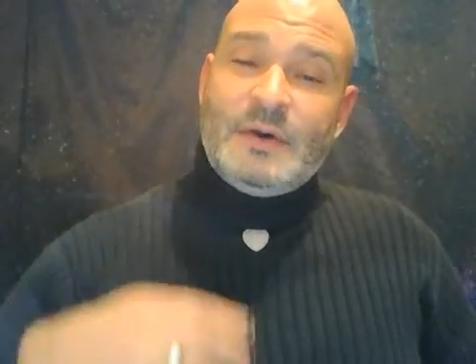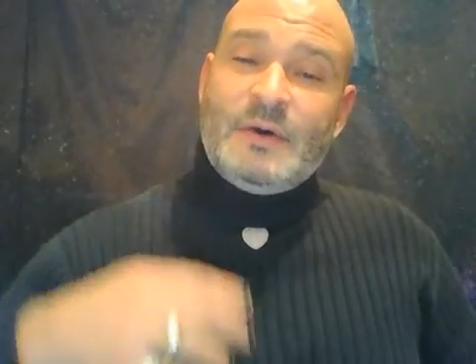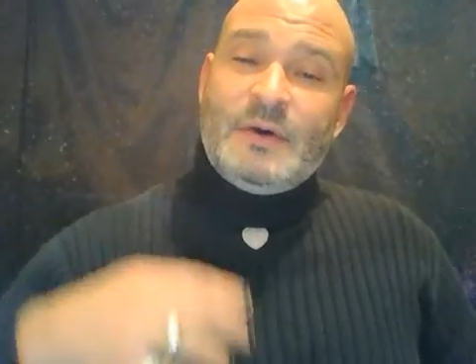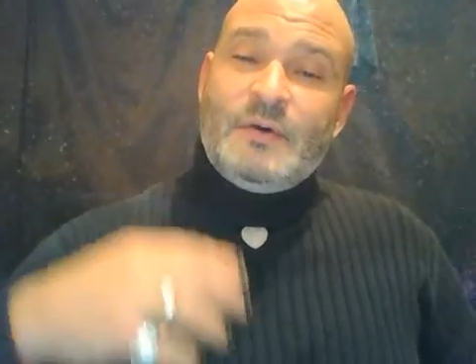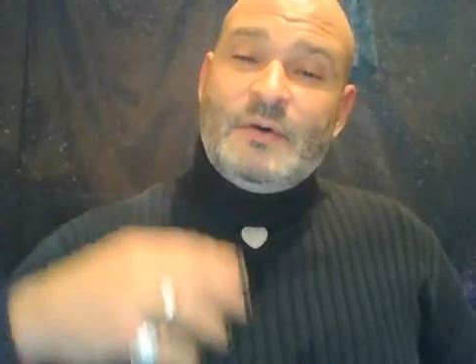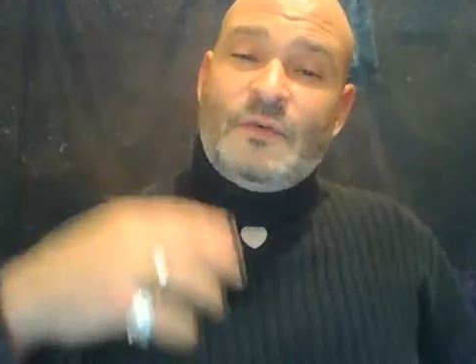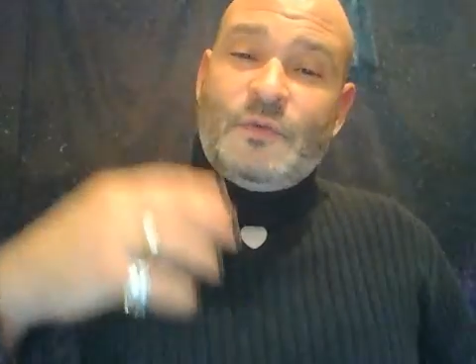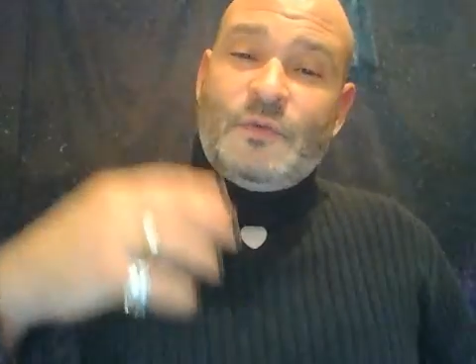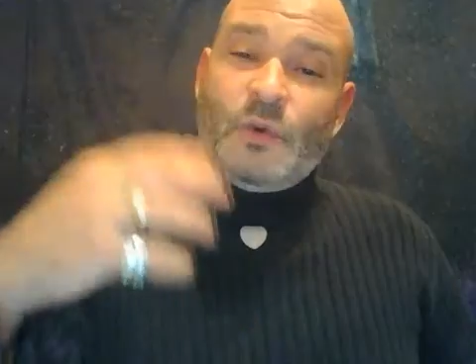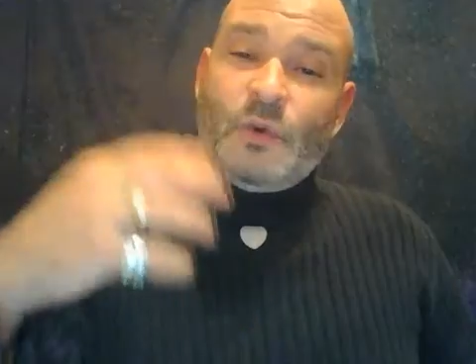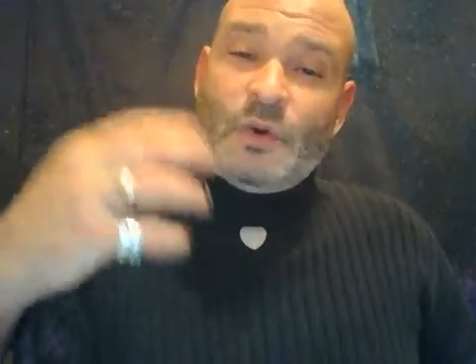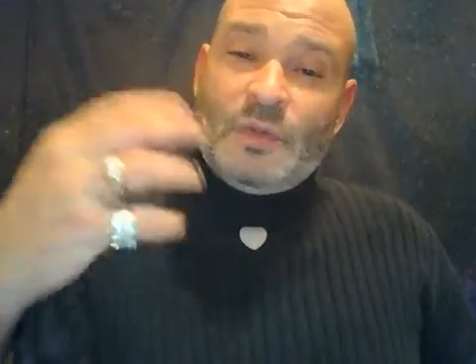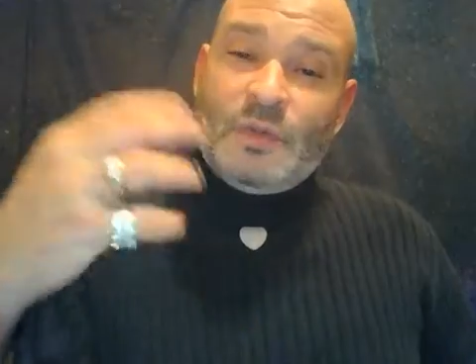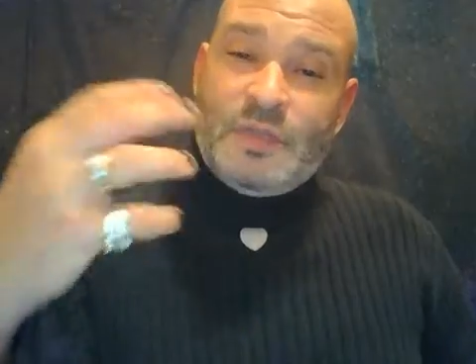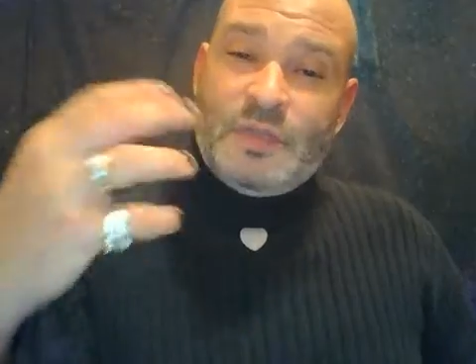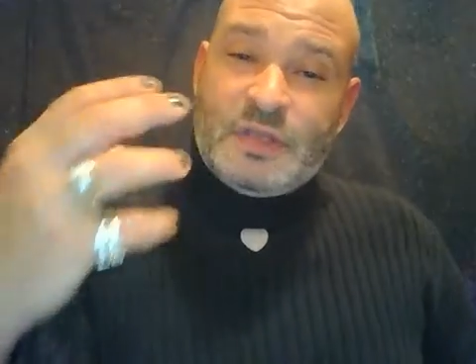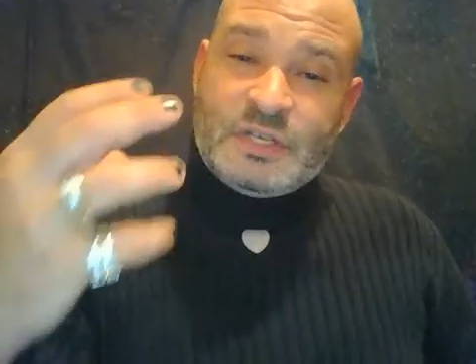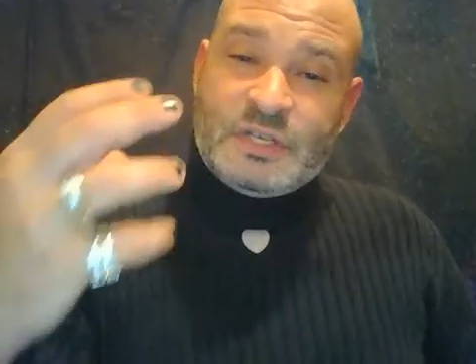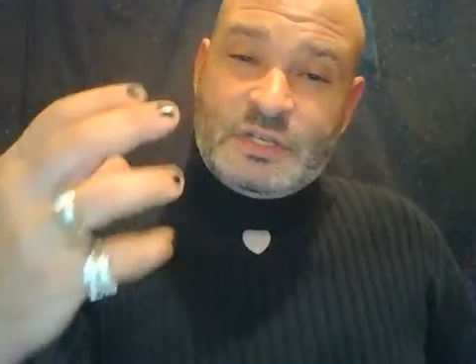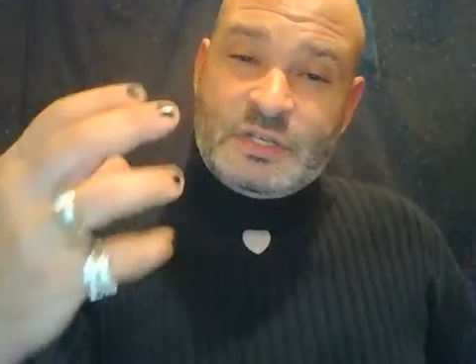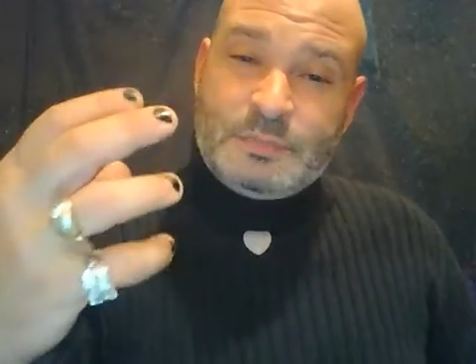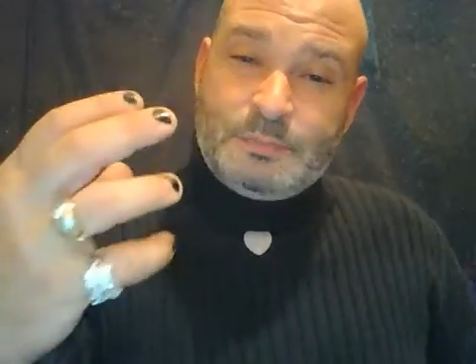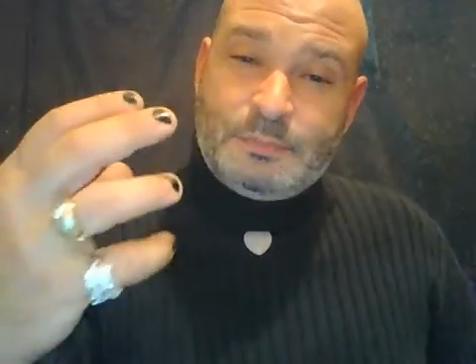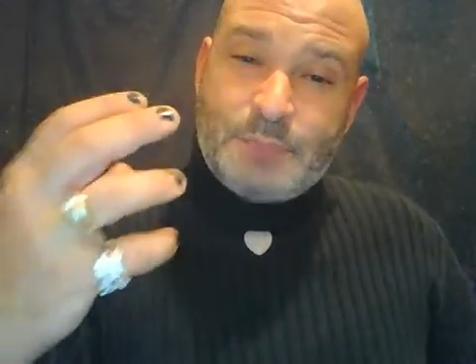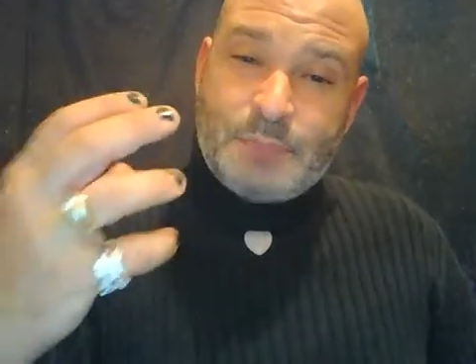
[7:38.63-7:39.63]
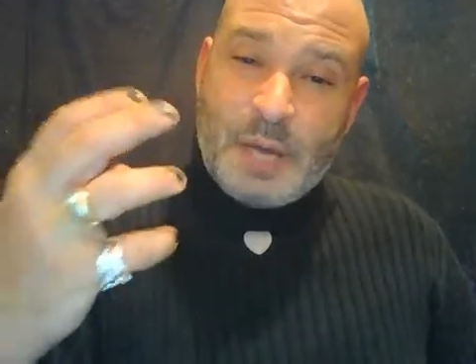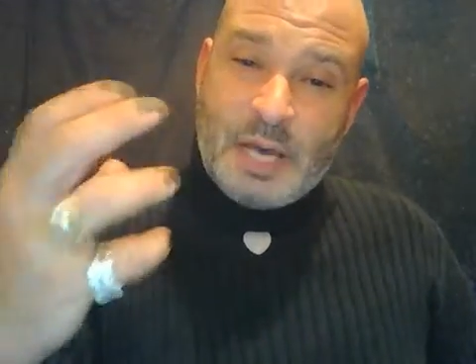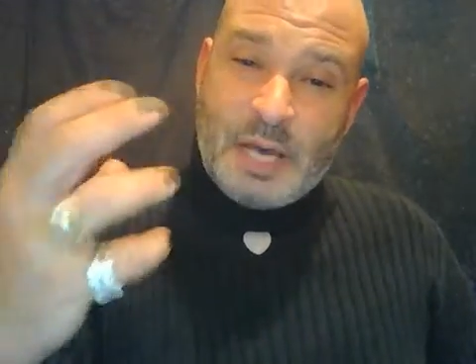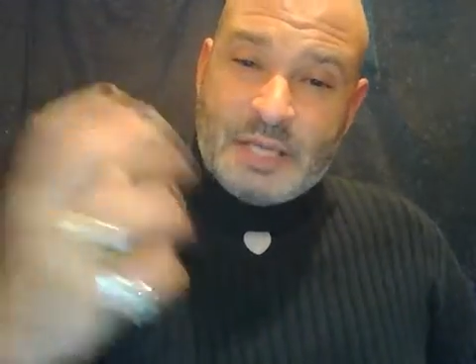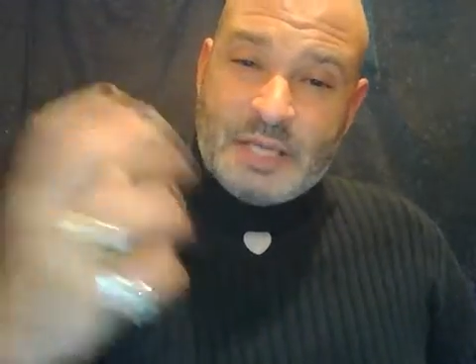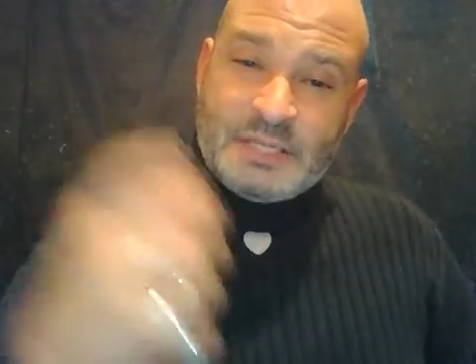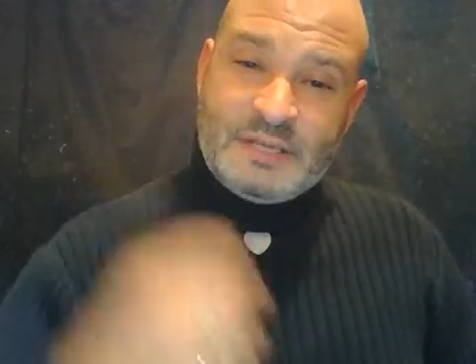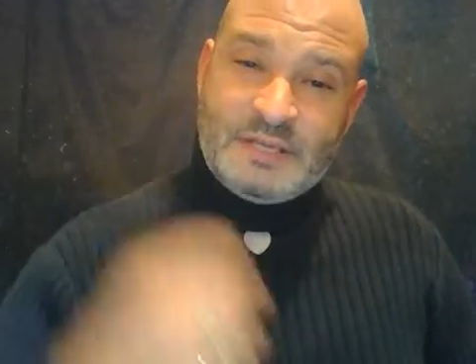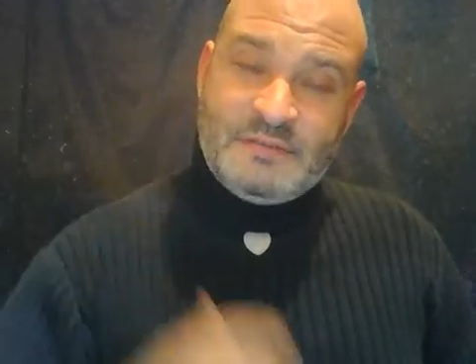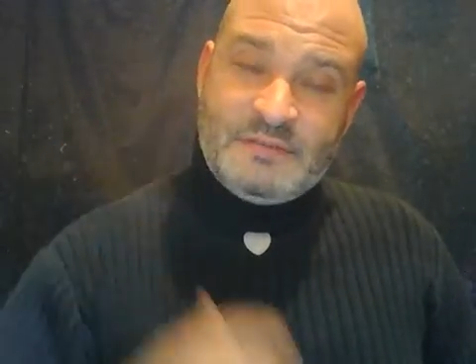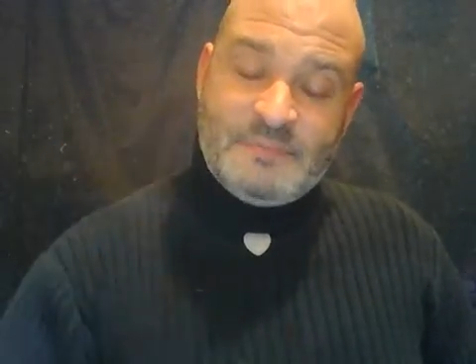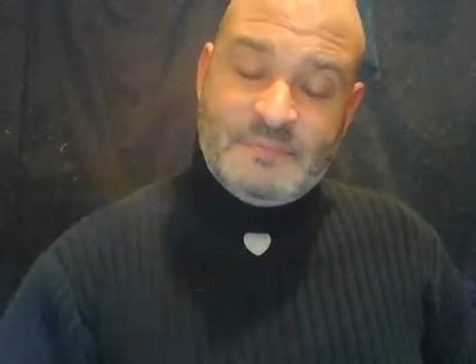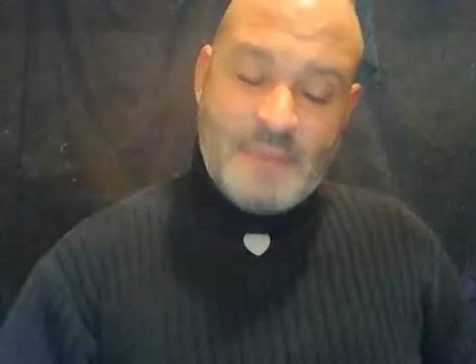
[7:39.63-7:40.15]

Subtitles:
for this positive